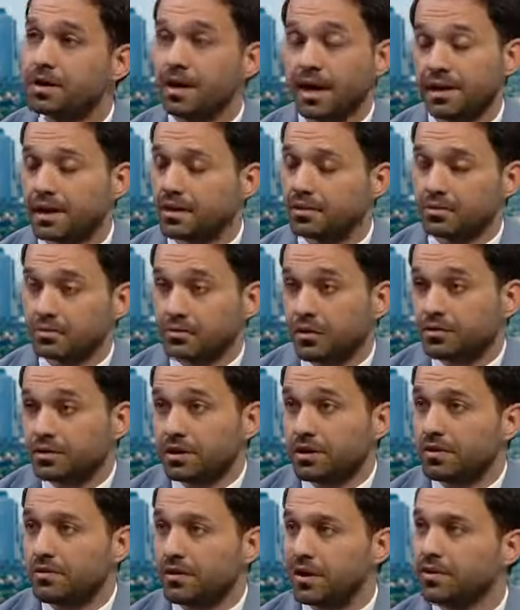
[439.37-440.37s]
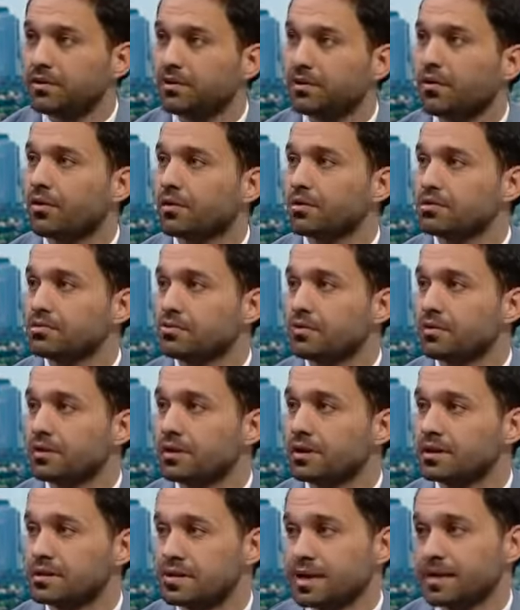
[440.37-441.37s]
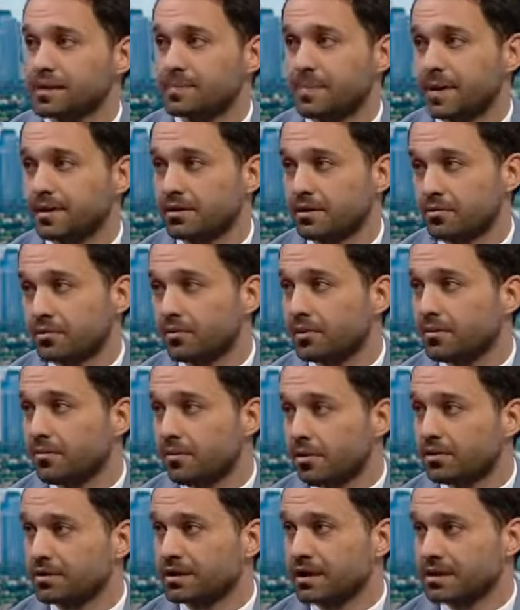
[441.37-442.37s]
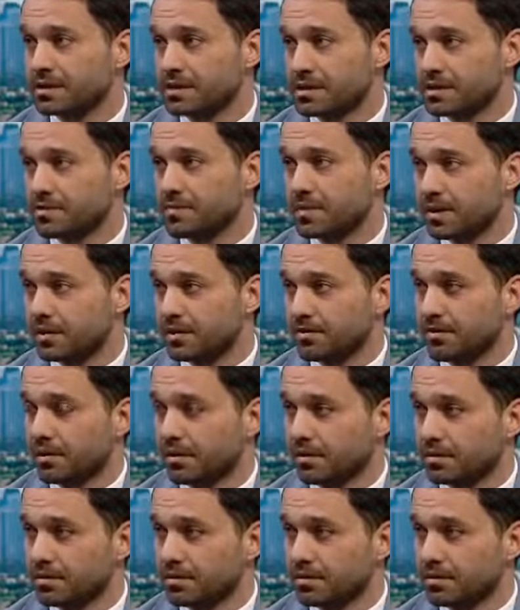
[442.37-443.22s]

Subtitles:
Yeah. The total revenue also, it's expected to be more than $6 billion.